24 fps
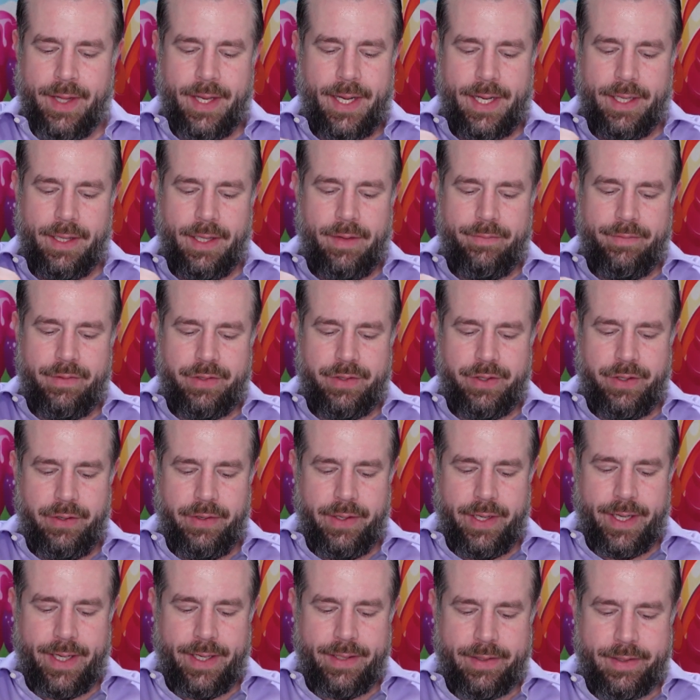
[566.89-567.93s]
I'd love to see you
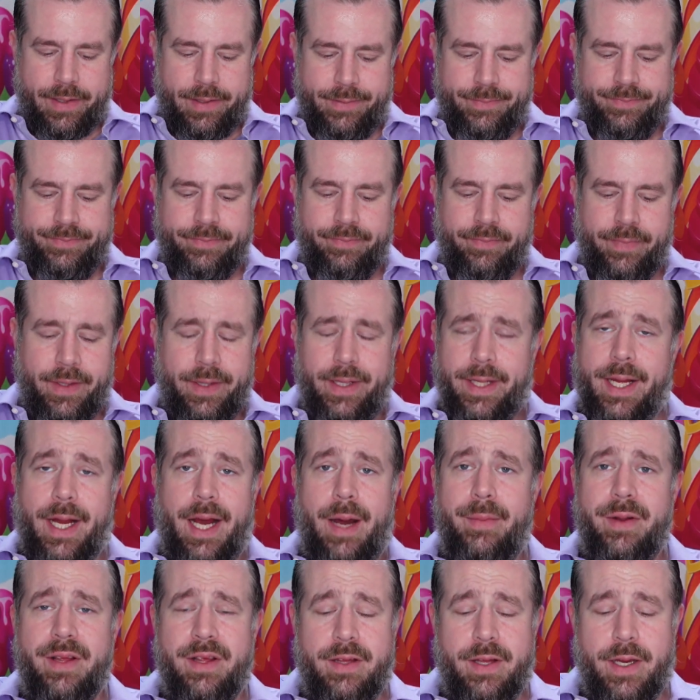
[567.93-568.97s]
guys in the
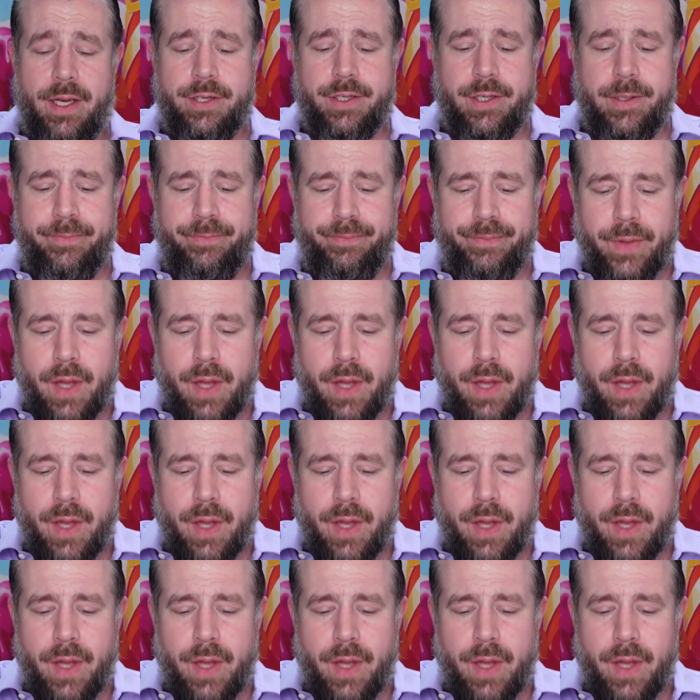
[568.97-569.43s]
comment section.